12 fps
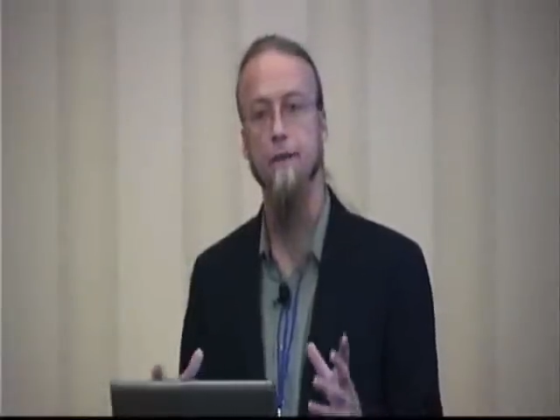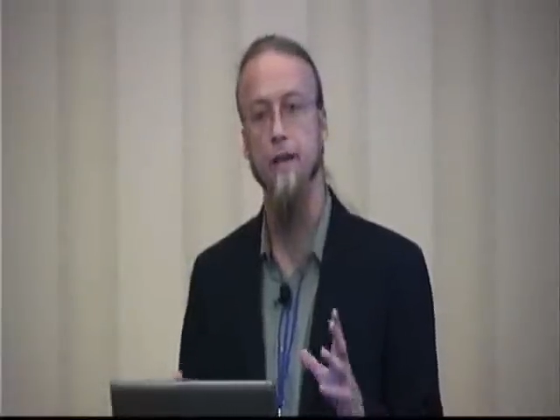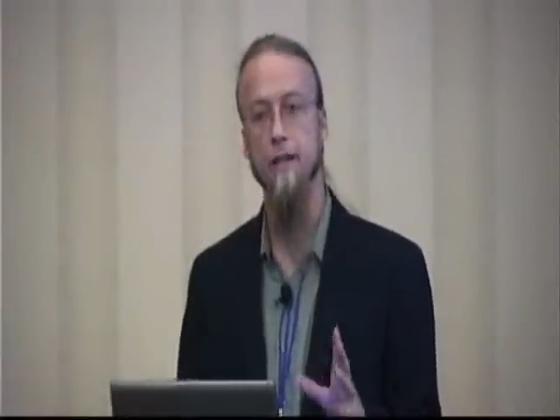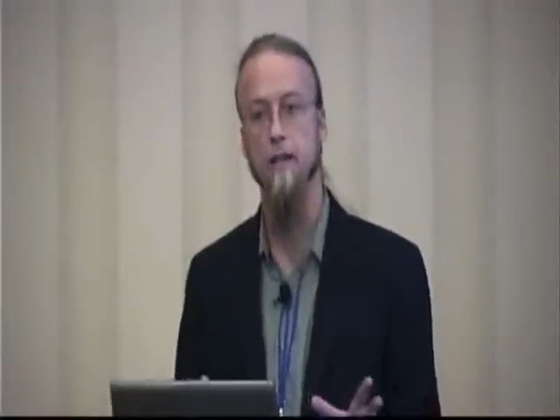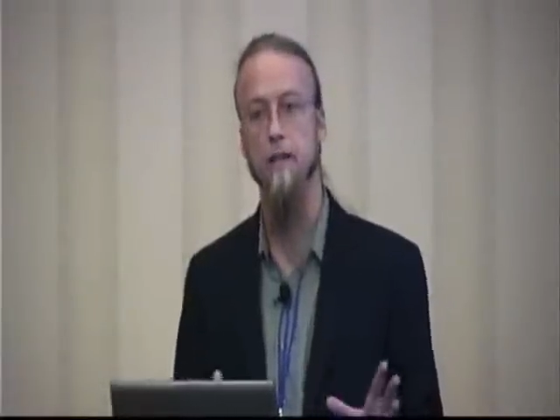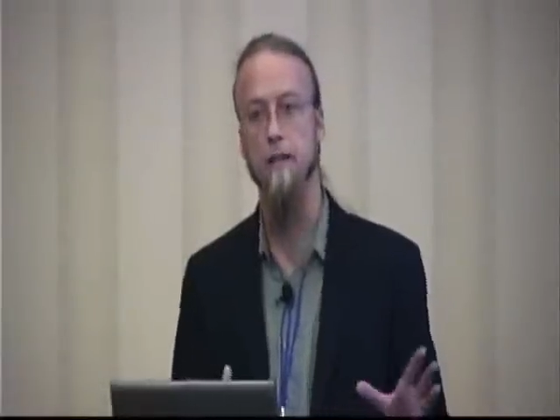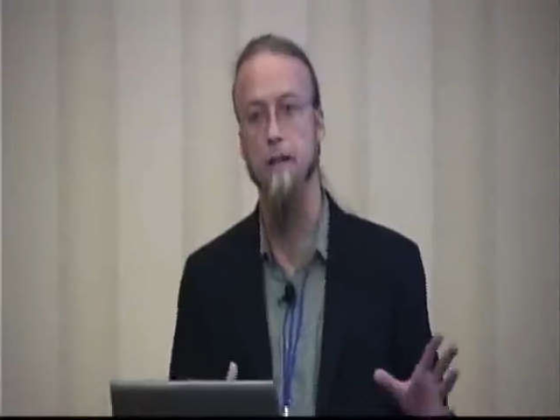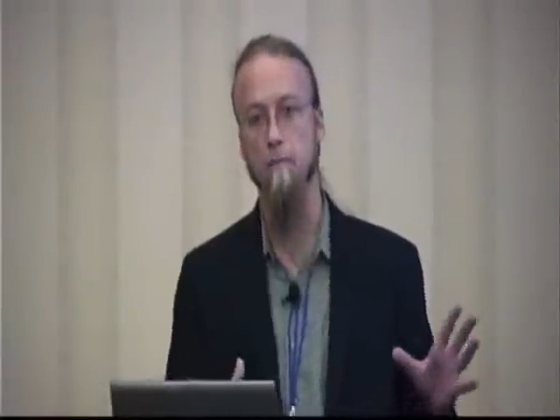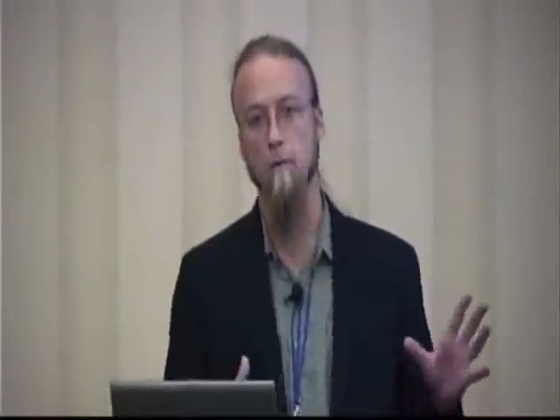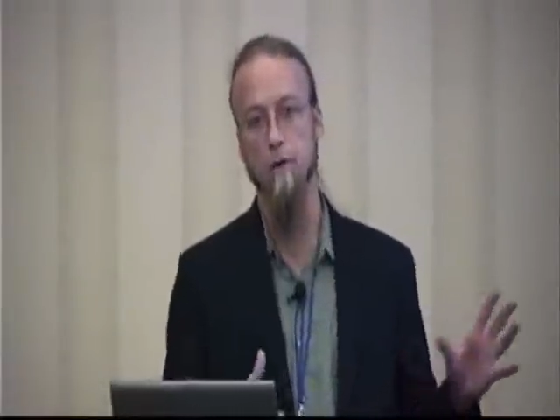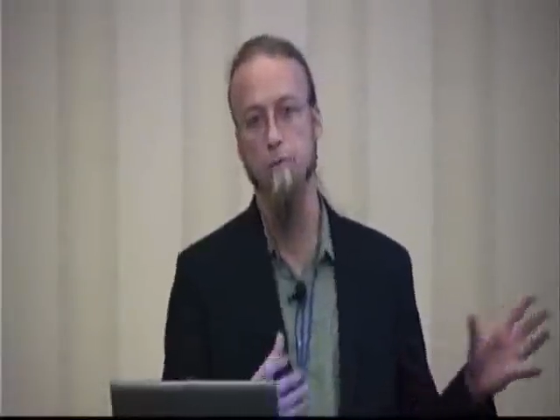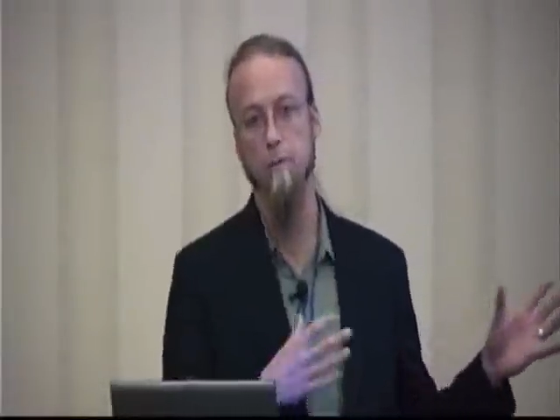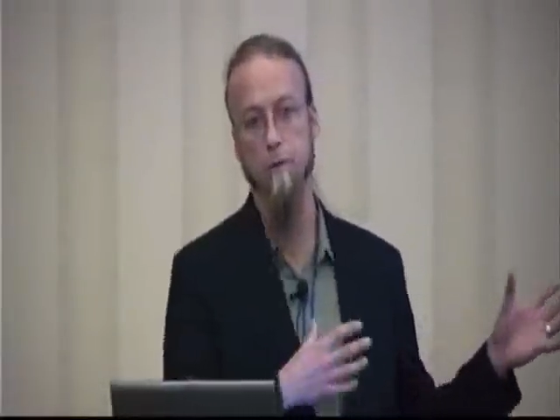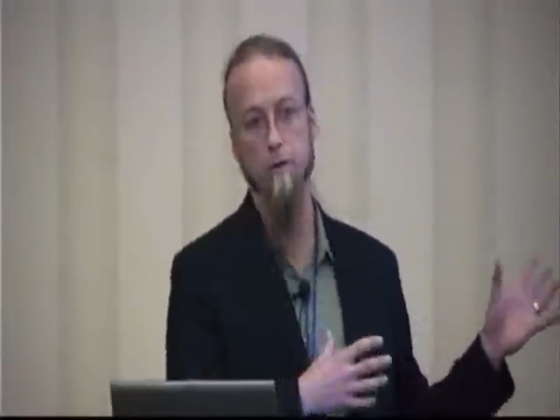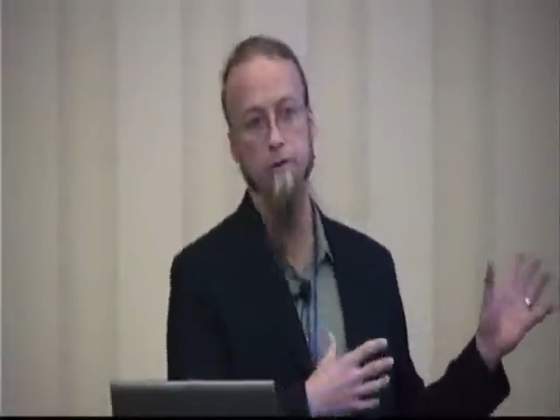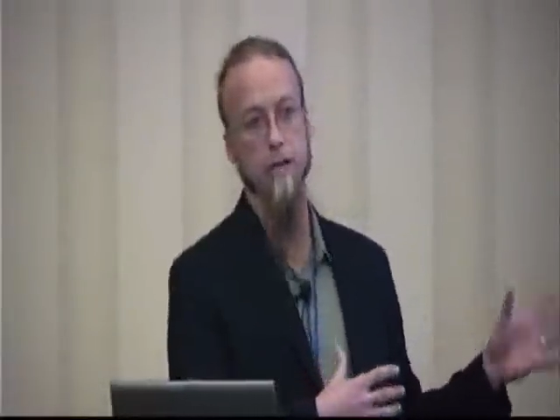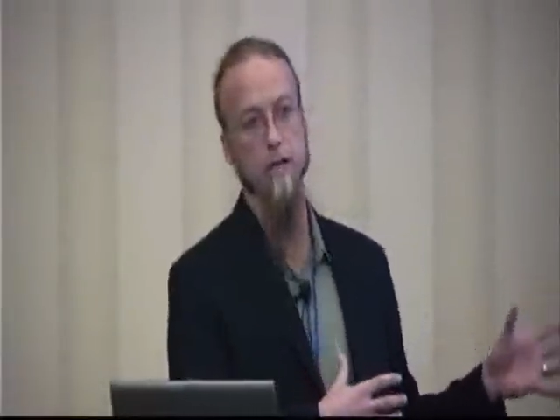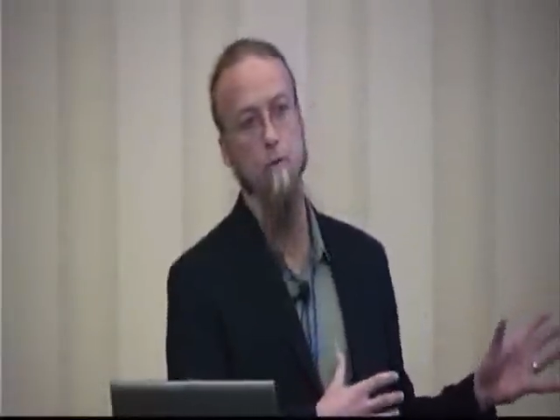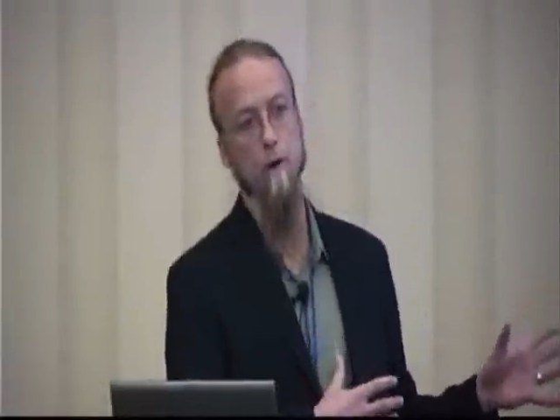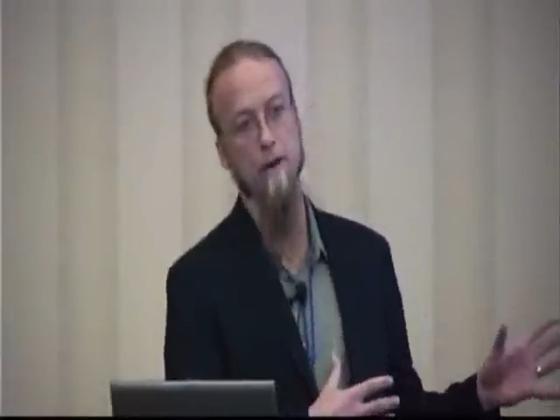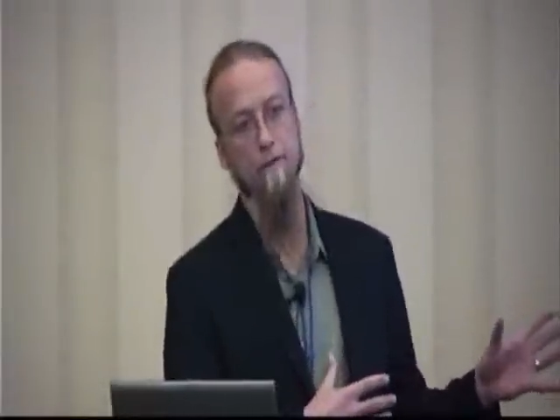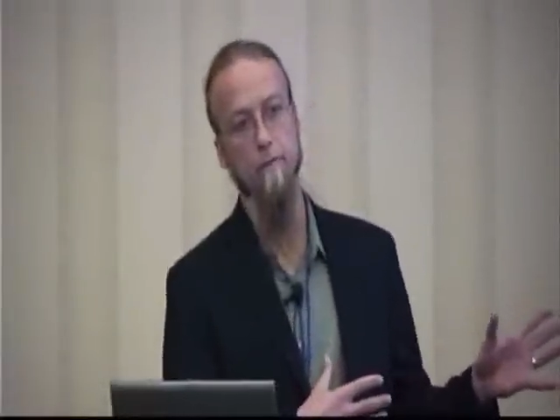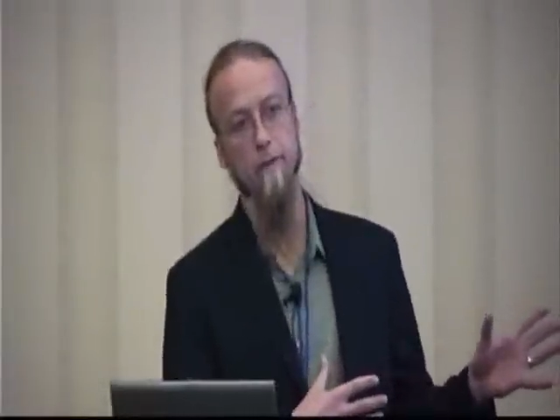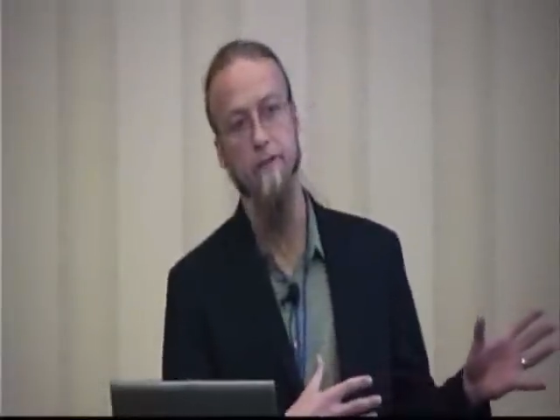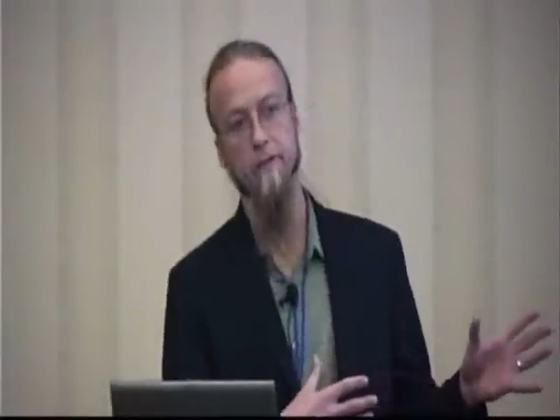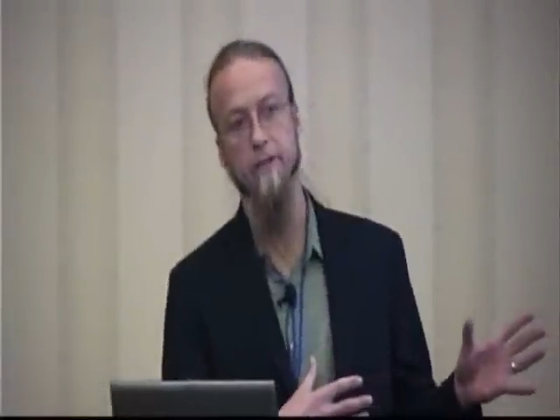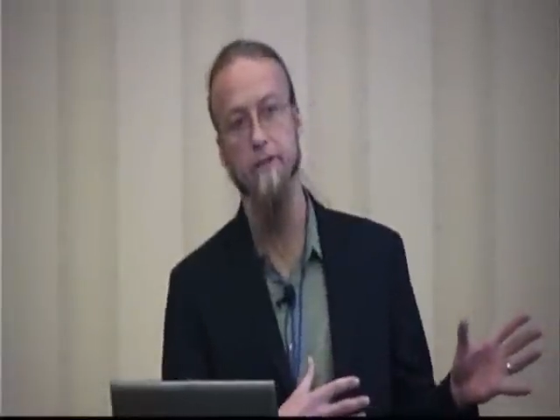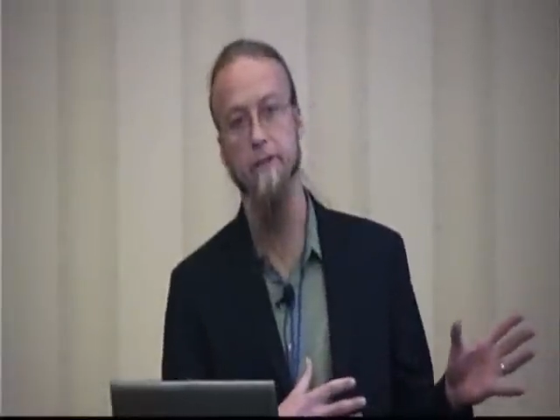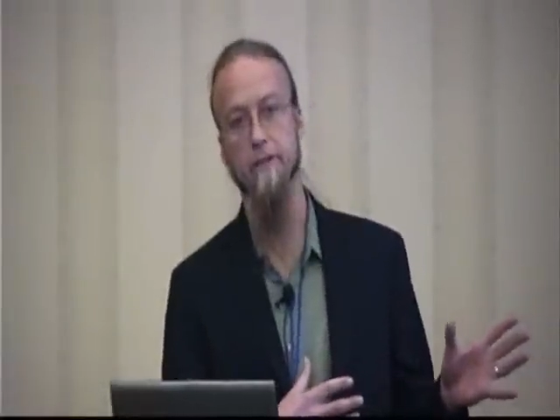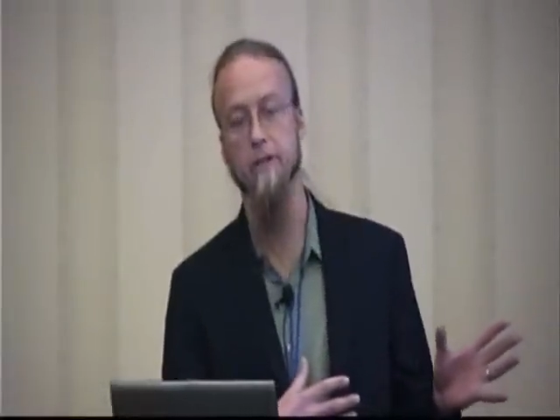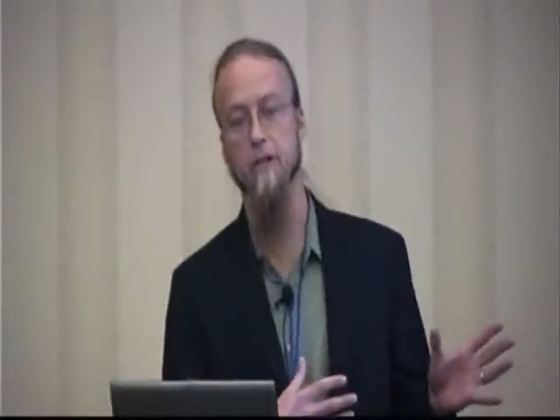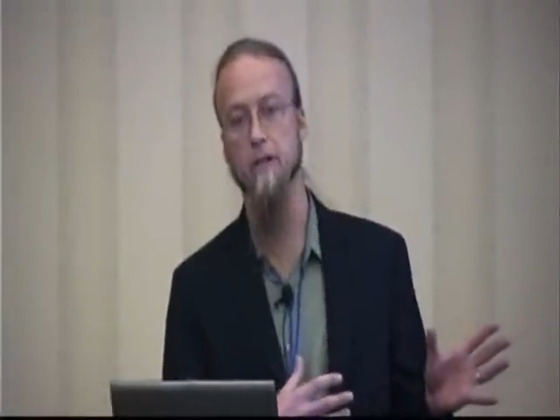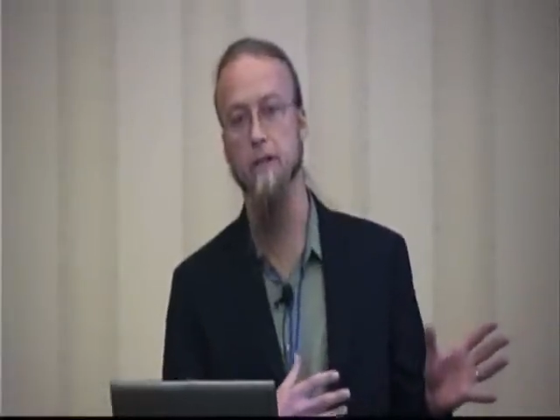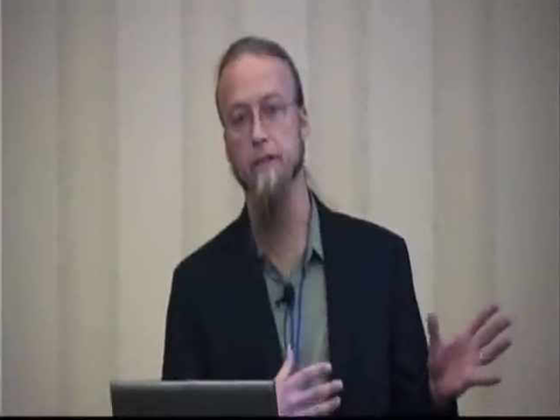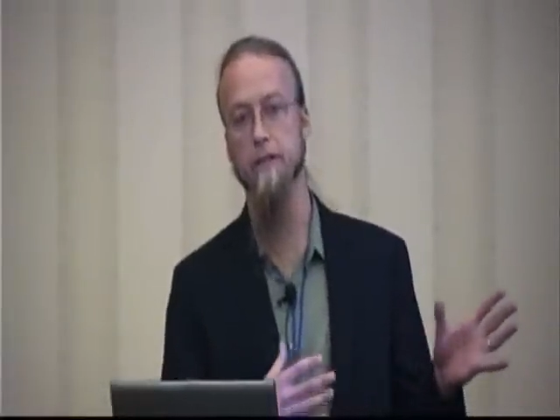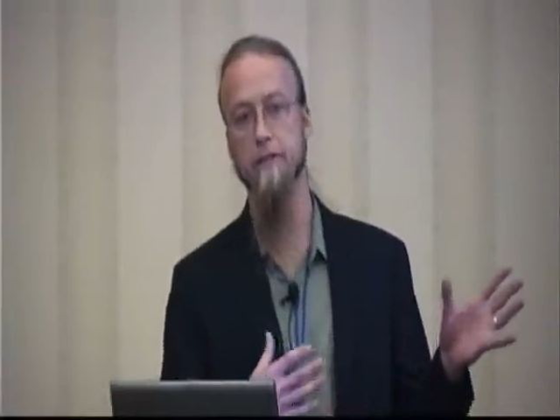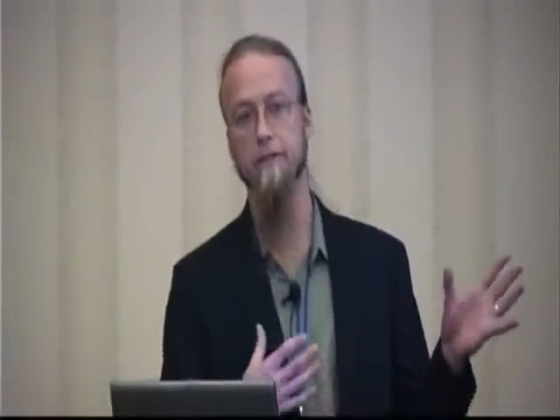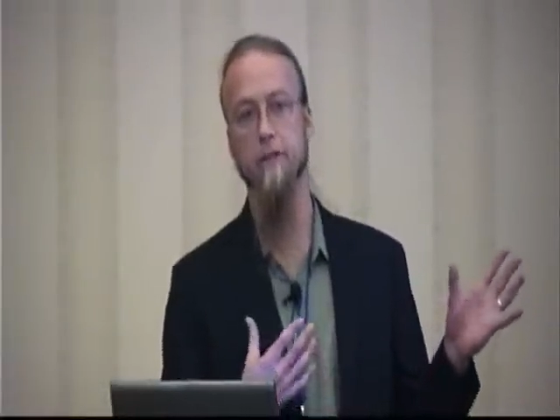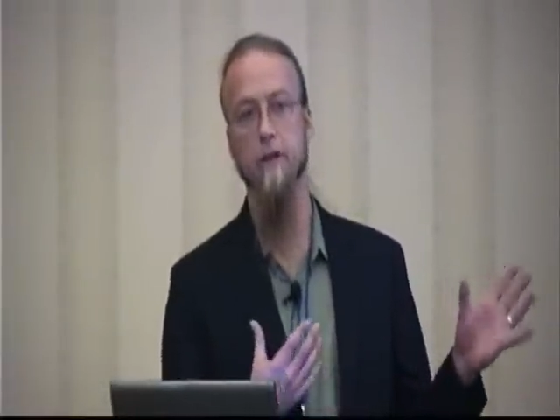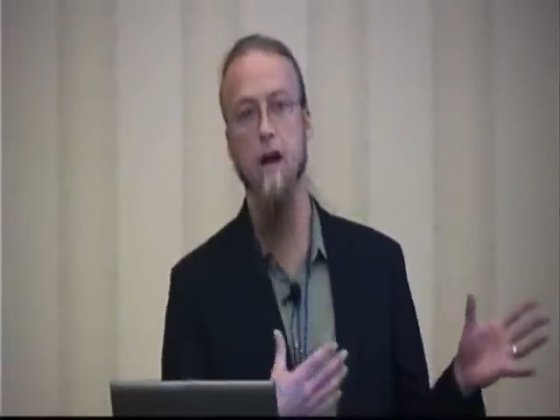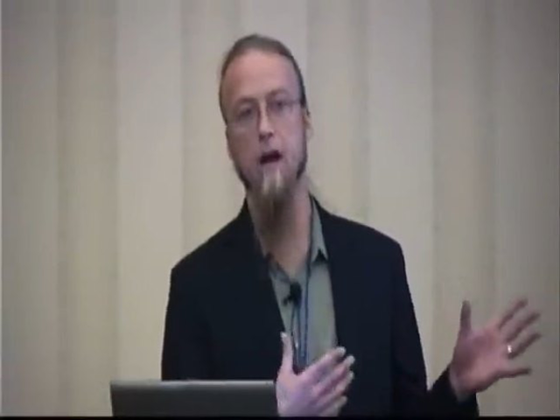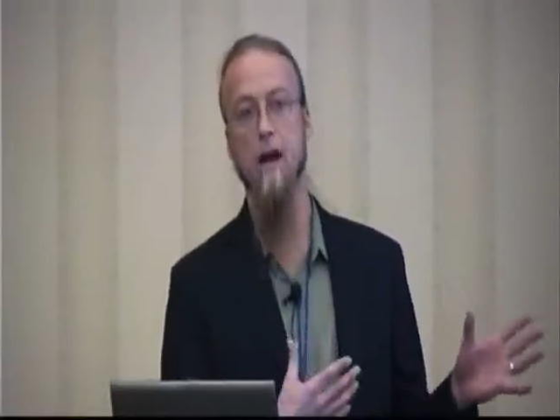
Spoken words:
thing that most people don't take away from this is that this is an